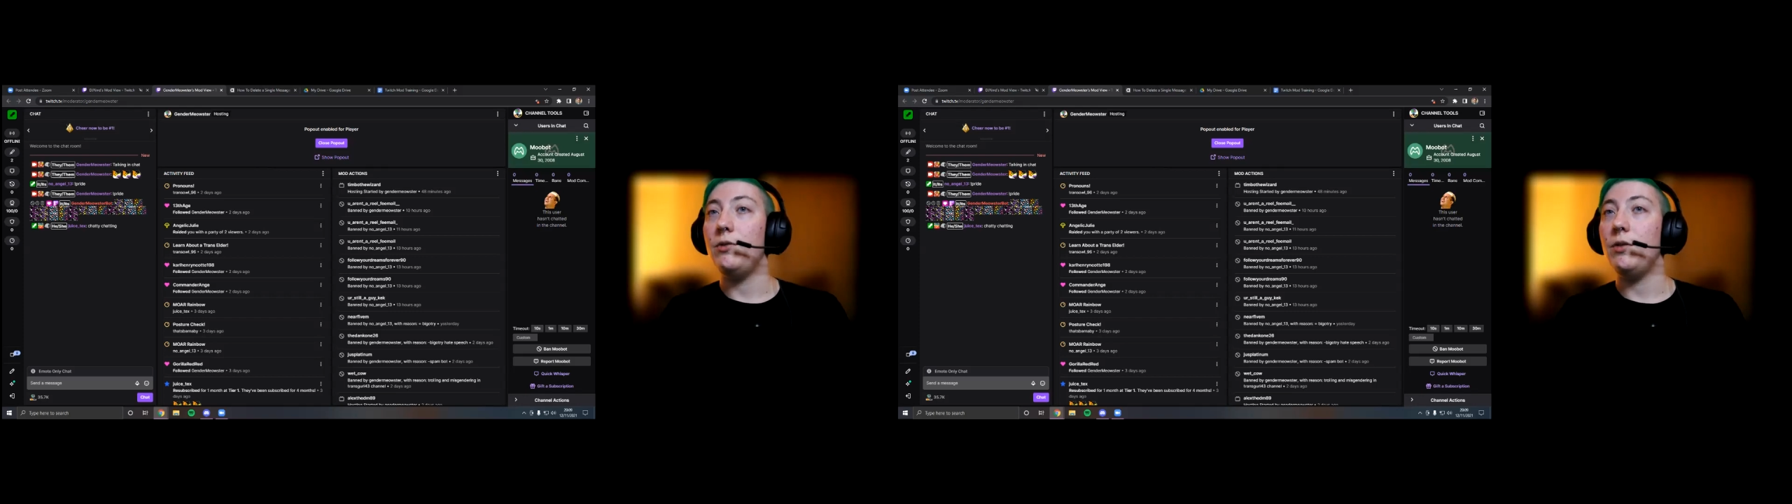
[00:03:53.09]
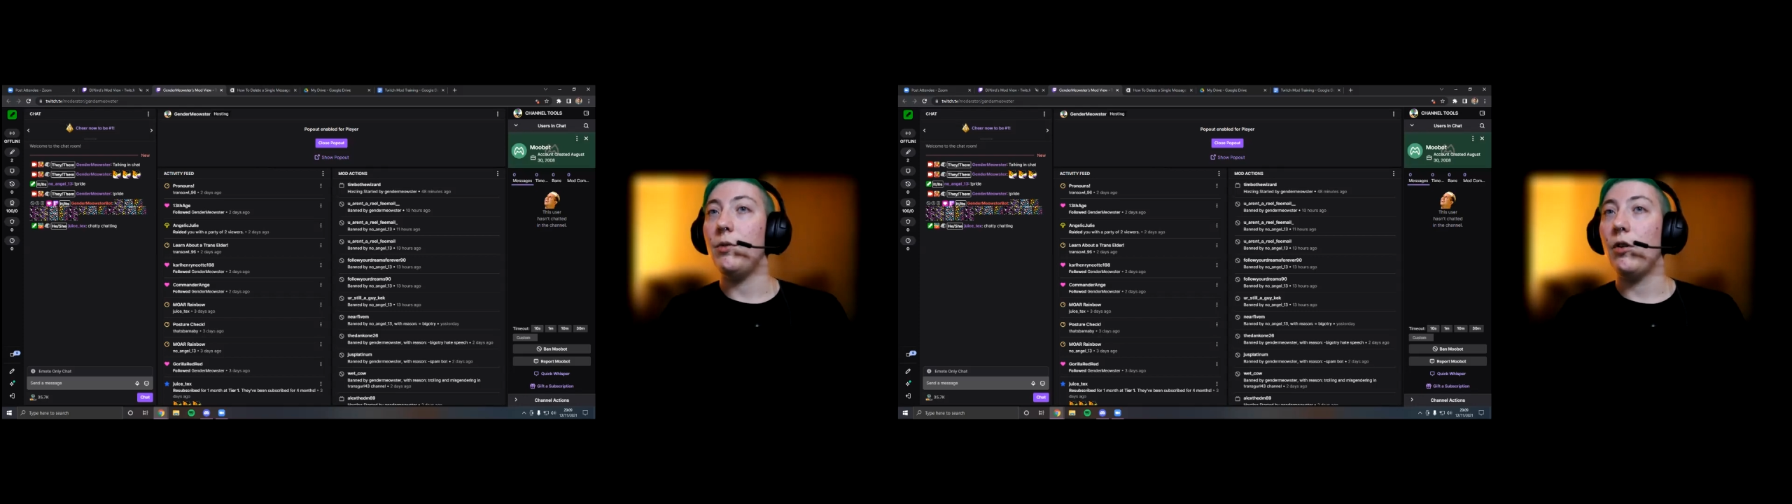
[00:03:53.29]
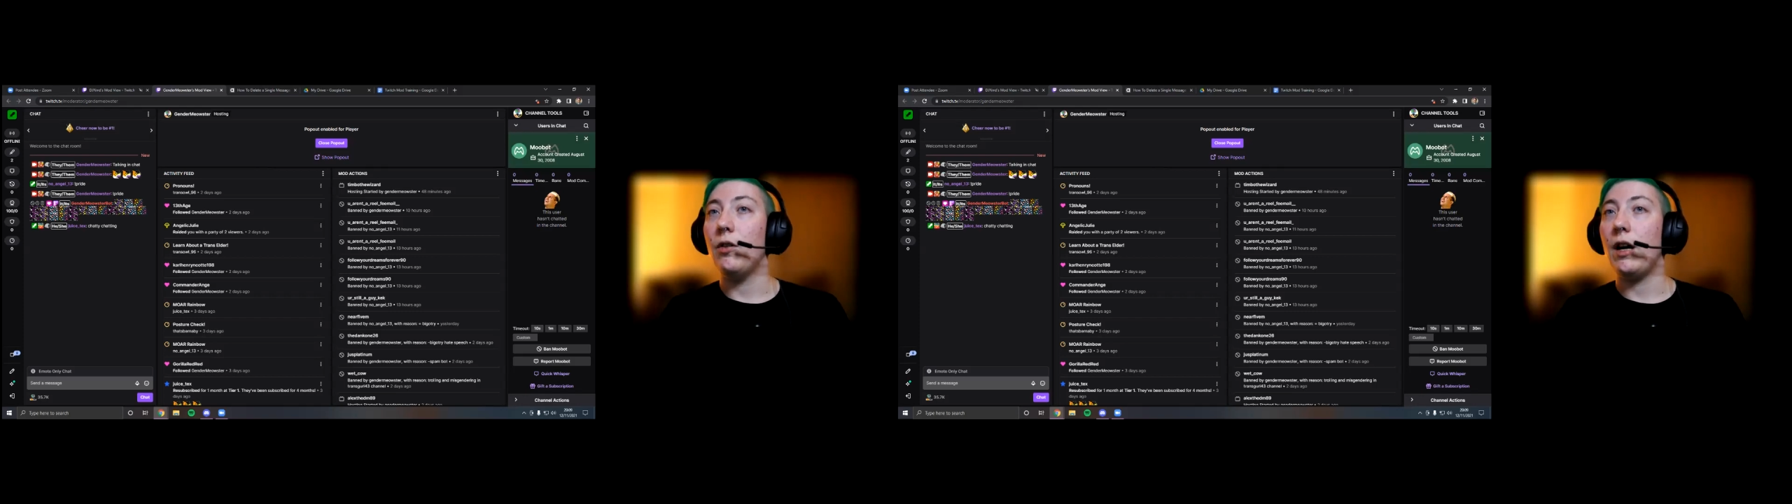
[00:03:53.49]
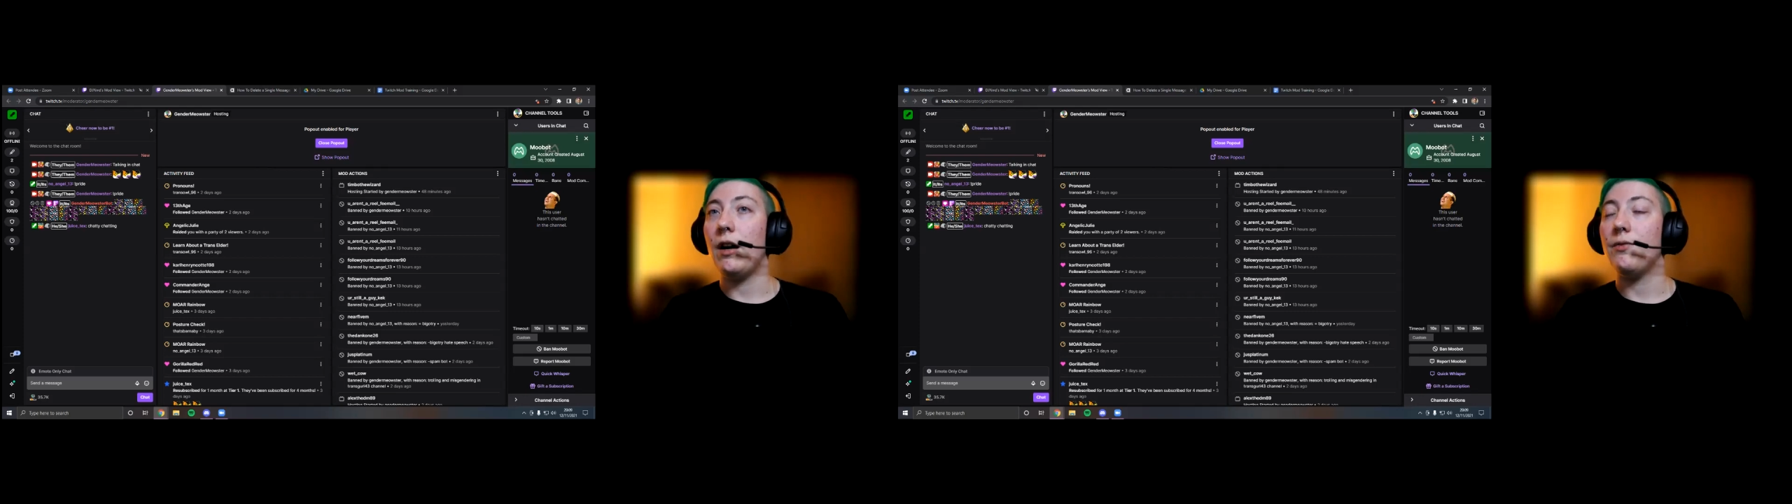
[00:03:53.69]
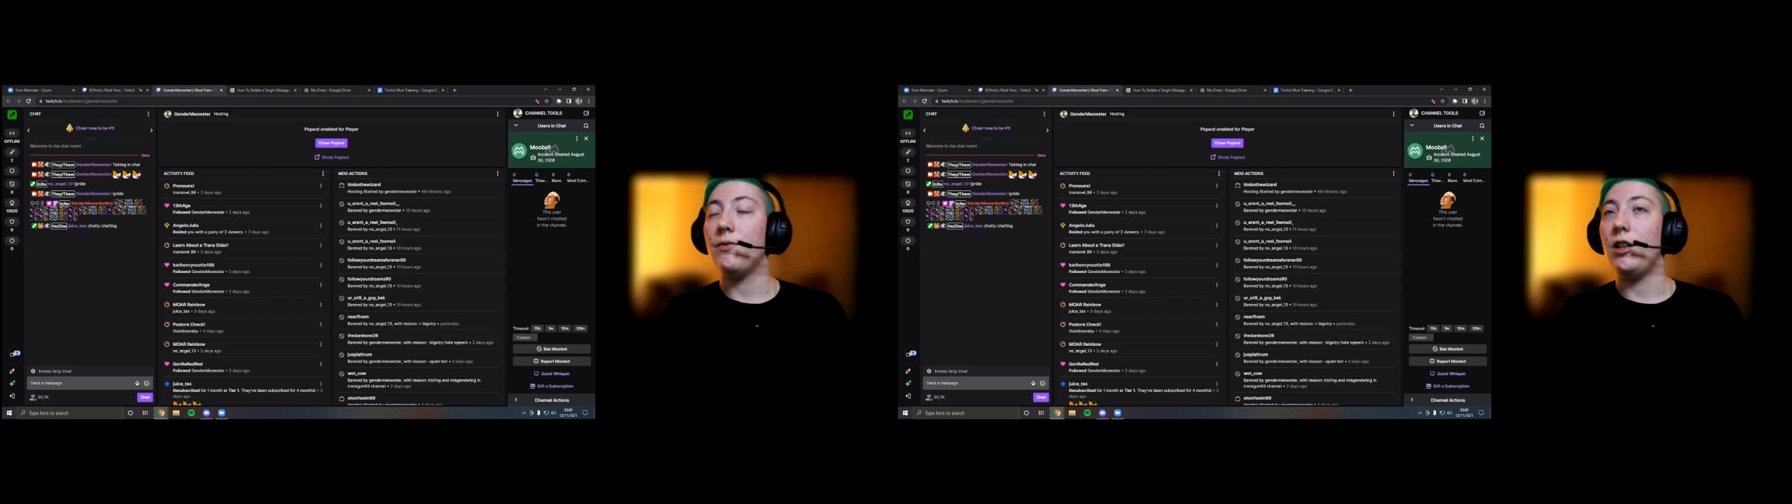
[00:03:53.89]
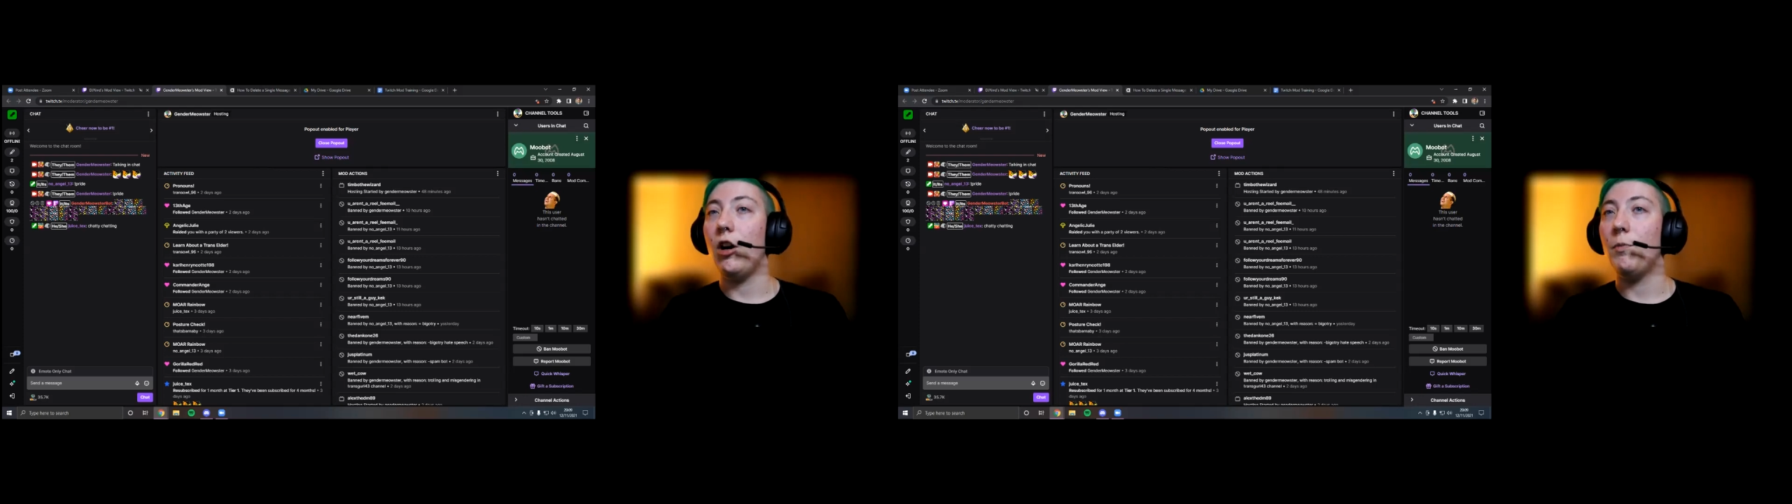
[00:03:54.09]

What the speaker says: you have the